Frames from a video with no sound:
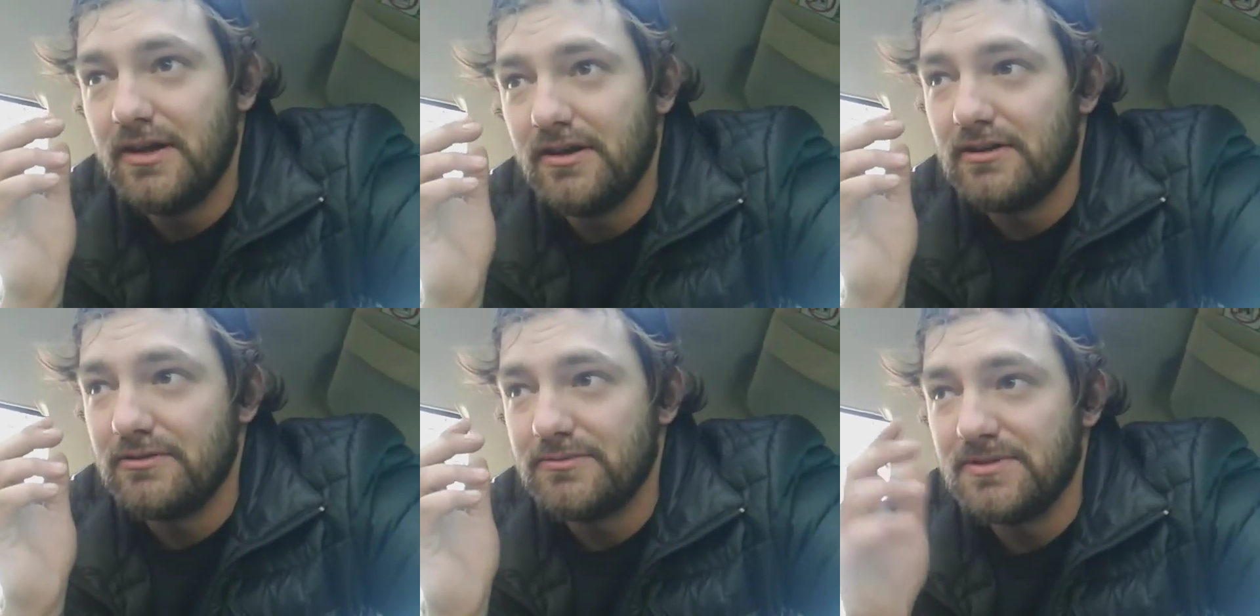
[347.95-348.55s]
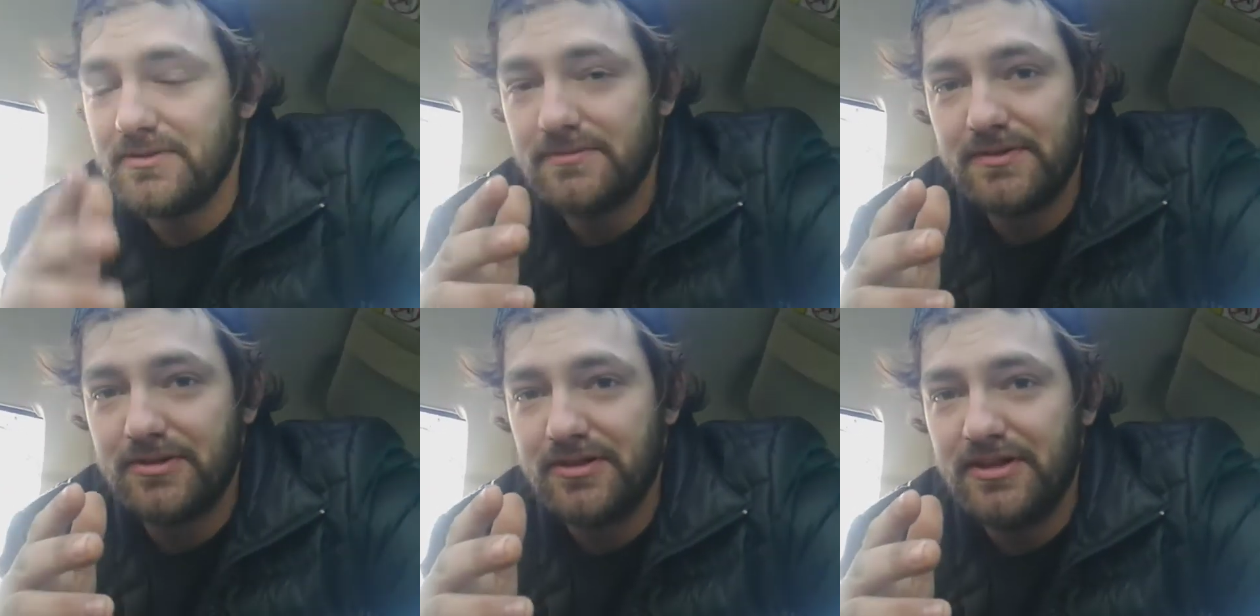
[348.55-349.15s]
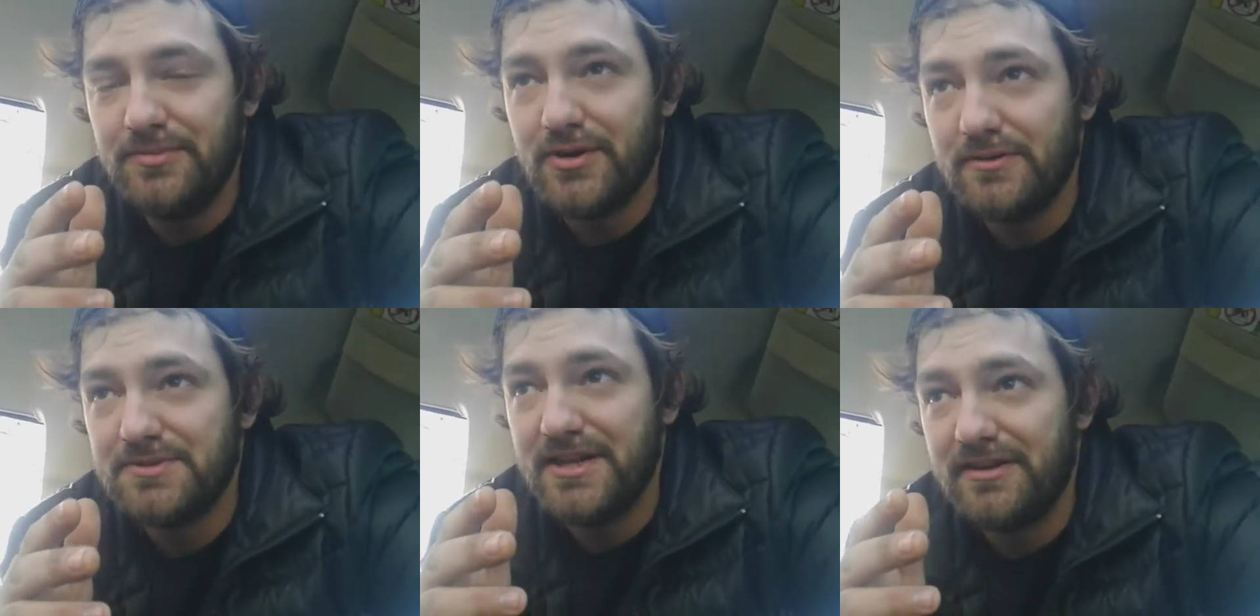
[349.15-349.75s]
Gonna keep you
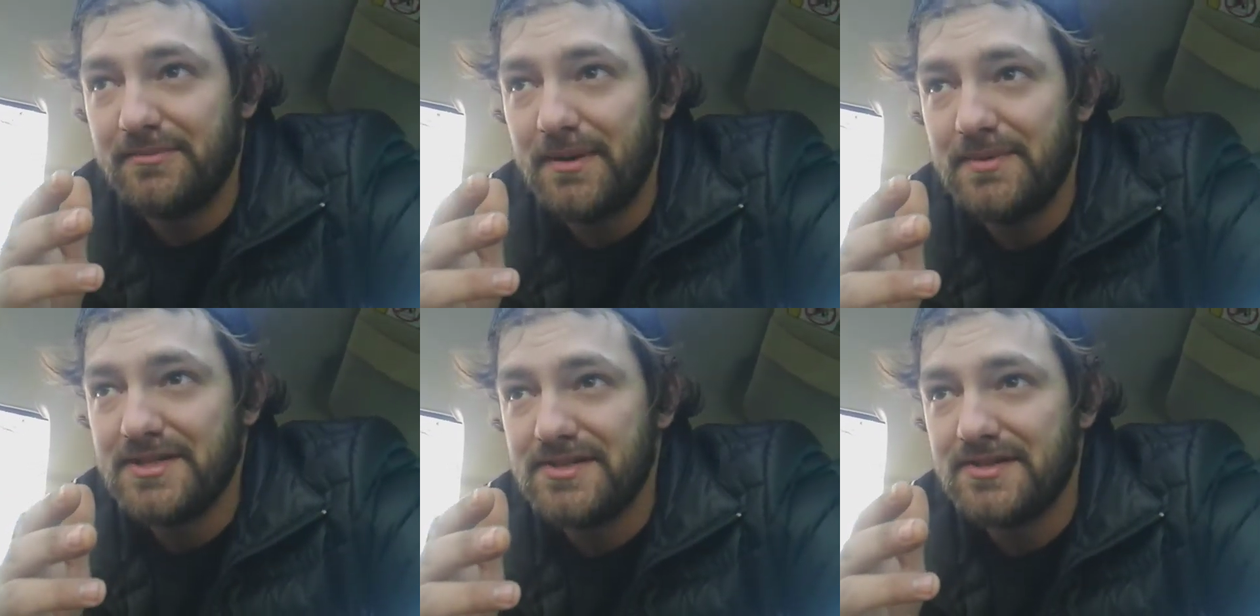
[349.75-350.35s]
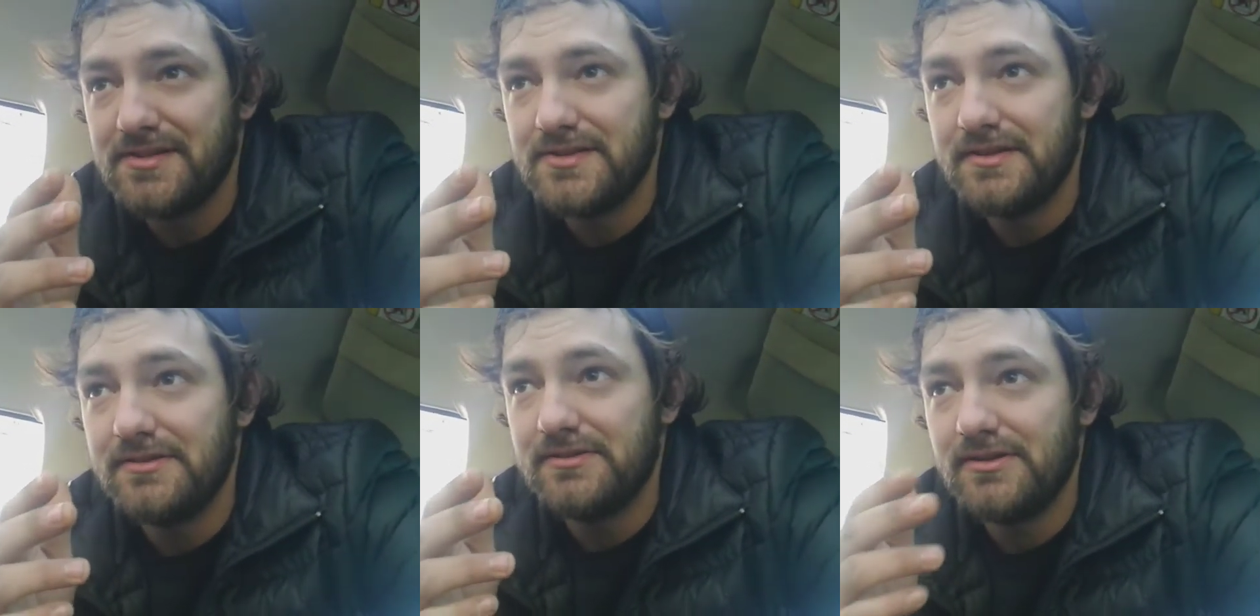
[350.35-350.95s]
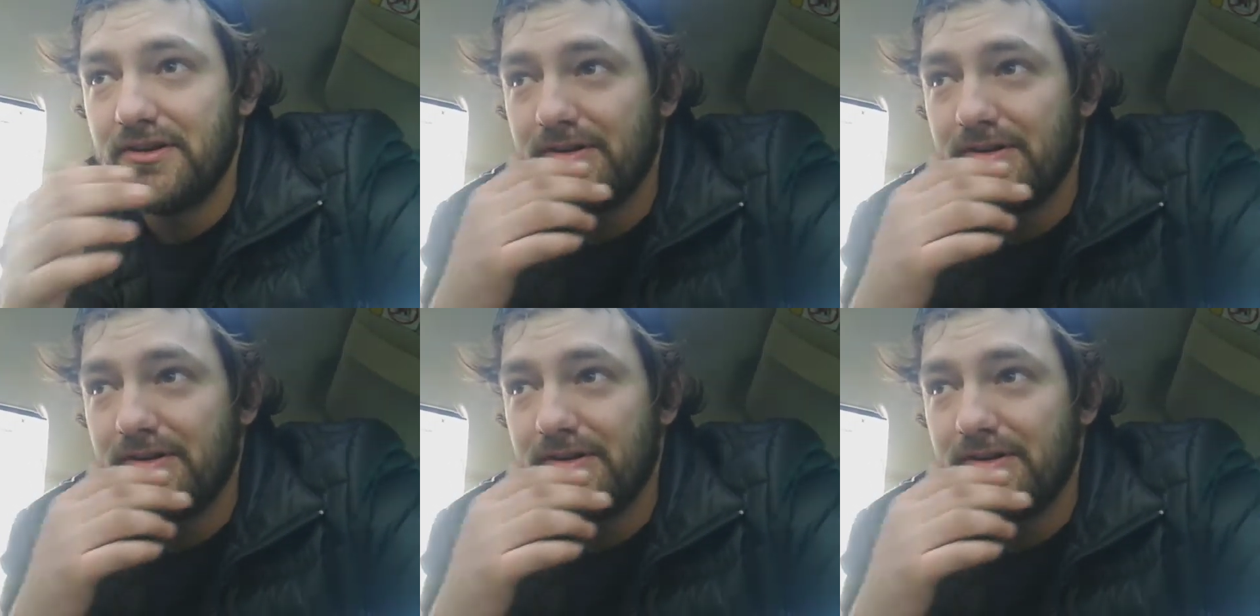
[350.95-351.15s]
updated on my business and